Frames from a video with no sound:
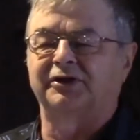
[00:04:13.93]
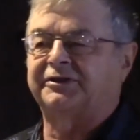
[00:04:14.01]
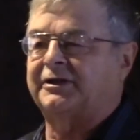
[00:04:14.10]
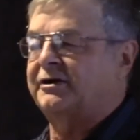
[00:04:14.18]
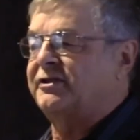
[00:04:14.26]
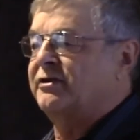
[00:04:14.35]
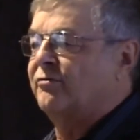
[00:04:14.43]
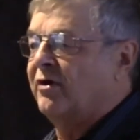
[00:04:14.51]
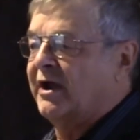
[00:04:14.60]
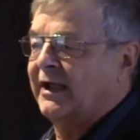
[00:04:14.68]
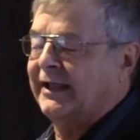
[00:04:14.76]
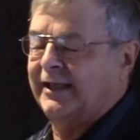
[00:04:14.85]
but there they
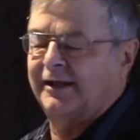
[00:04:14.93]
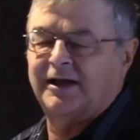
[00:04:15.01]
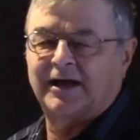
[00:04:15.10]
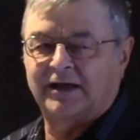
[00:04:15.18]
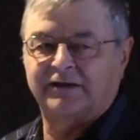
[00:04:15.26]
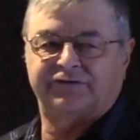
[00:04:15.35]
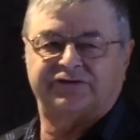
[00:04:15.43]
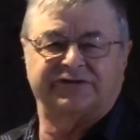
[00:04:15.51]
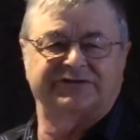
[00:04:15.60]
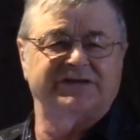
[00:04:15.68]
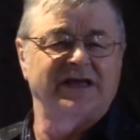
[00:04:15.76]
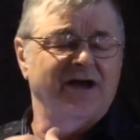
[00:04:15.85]
want to kill
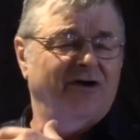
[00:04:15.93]
ISIS